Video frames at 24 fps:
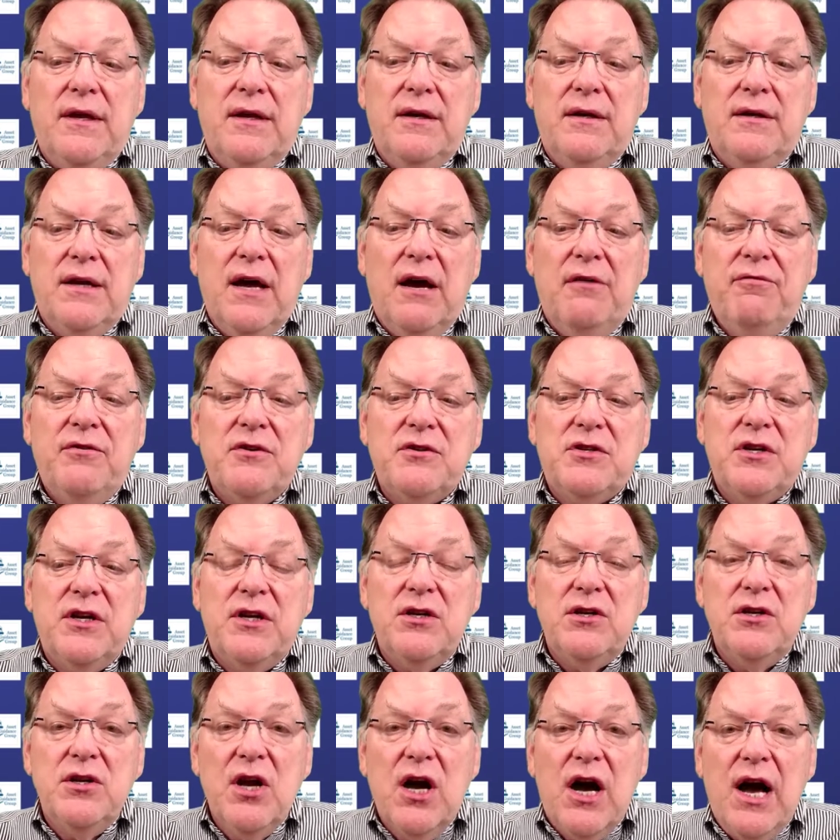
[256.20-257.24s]

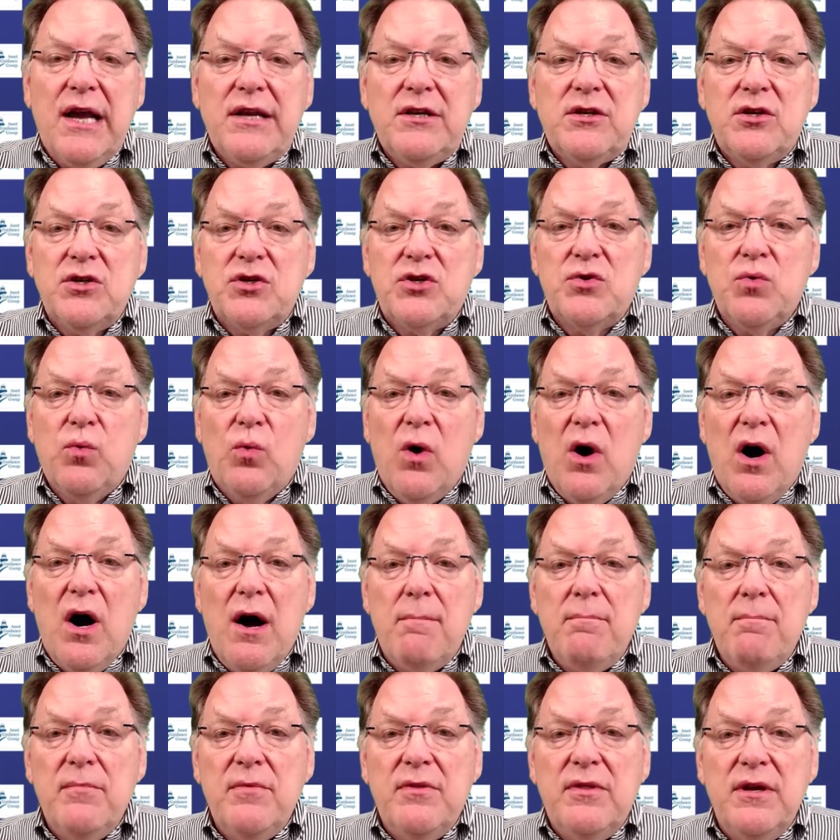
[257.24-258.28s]
deficit not to
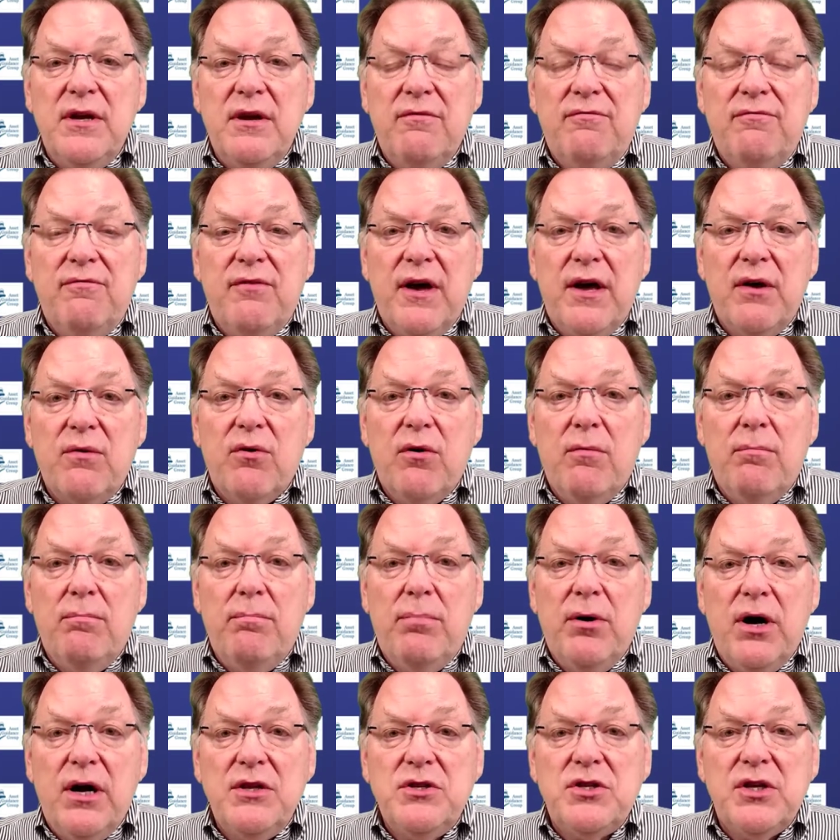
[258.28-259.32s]
swamp the federal
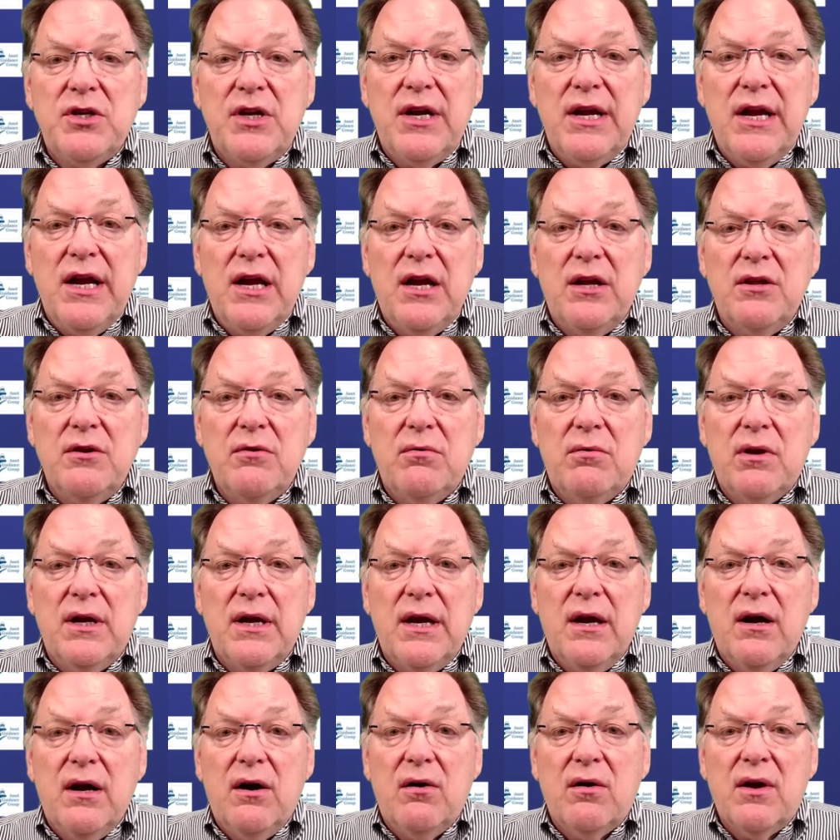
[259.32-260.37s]
budget
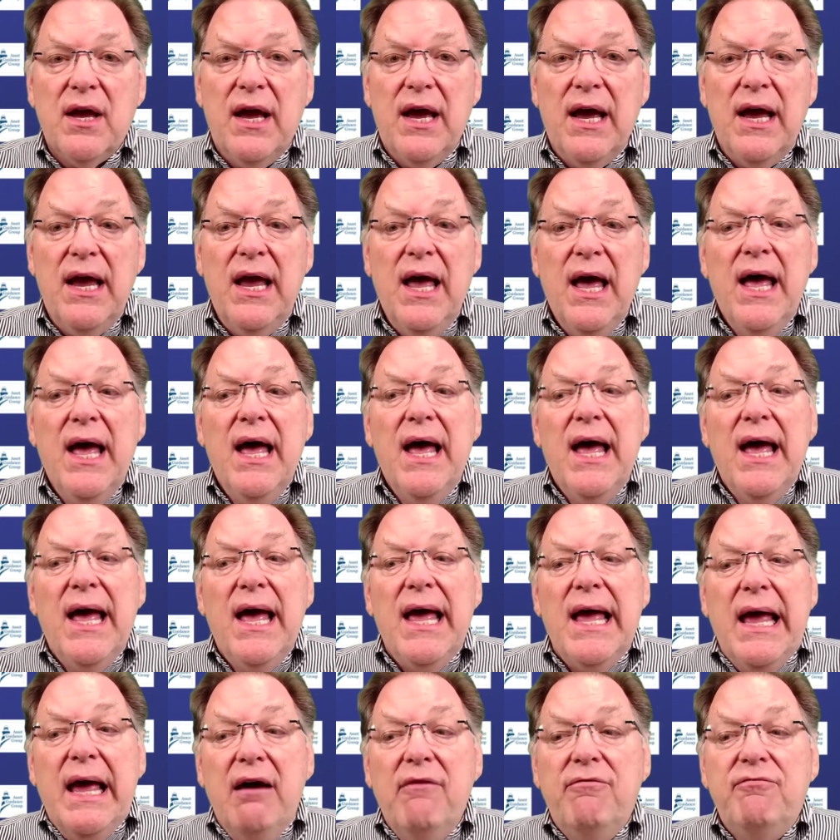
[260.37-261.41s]
annually. Okay,
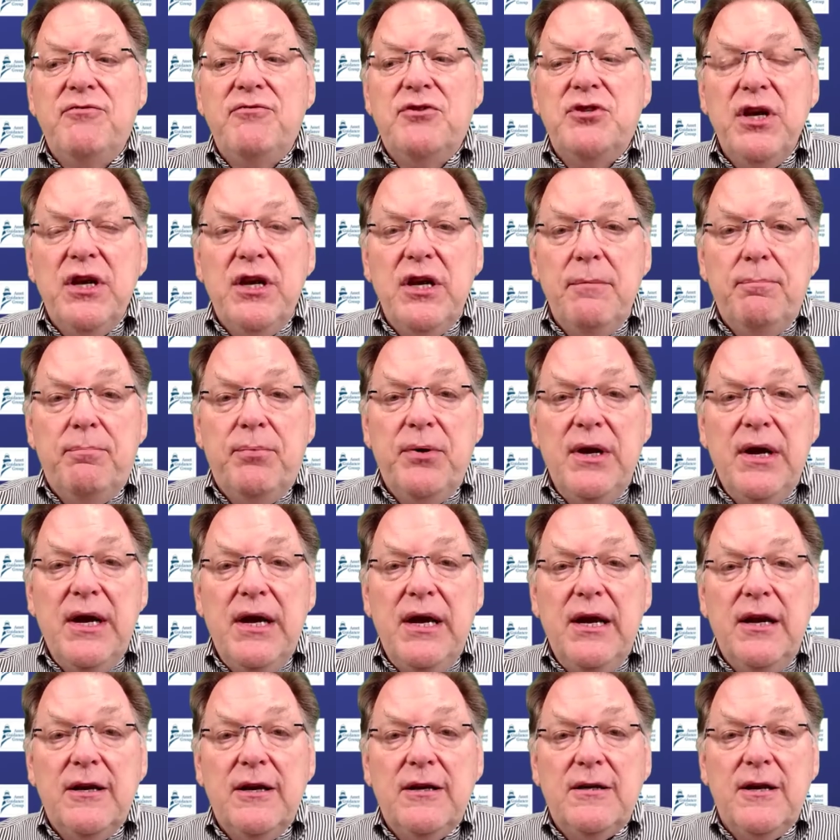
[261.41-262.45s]
if
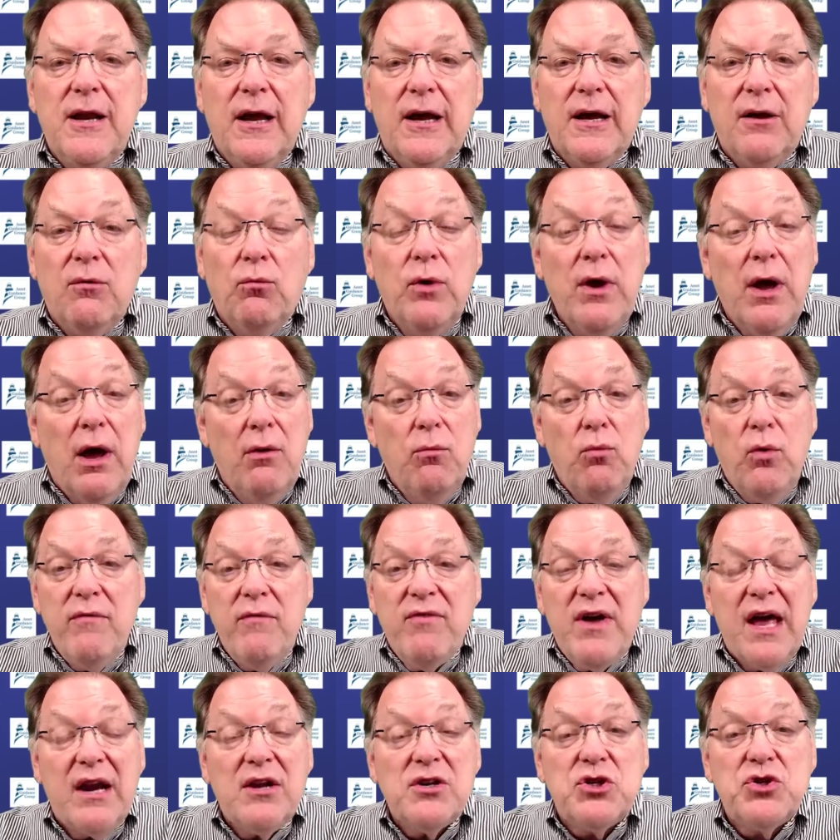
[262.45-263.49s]
GDP we've
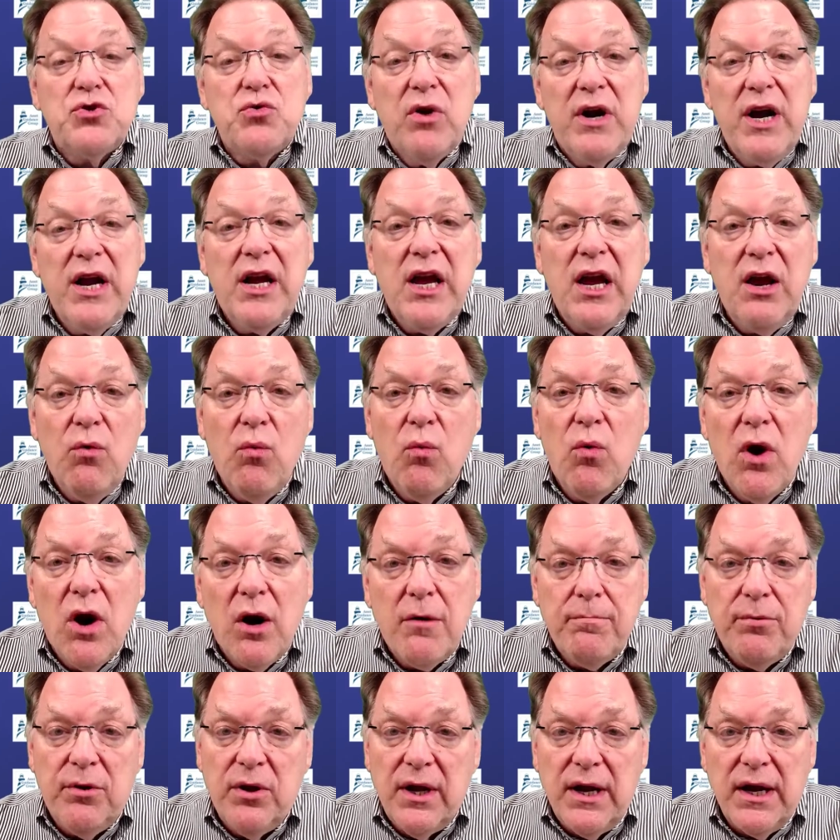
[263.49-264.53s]
got a shrinking
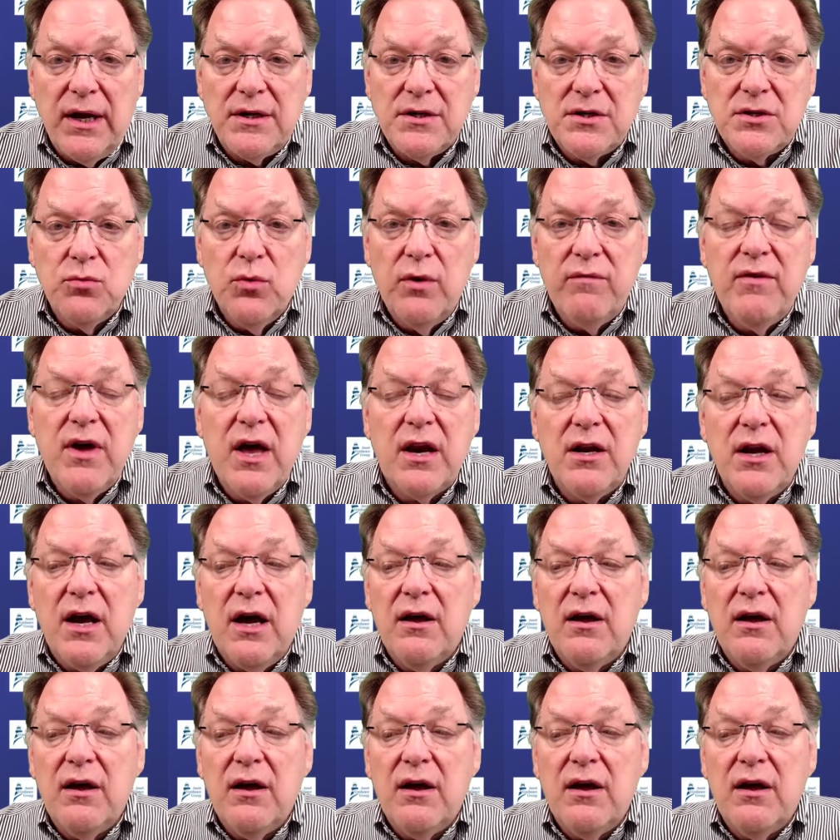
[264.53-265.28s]
workplace, we've got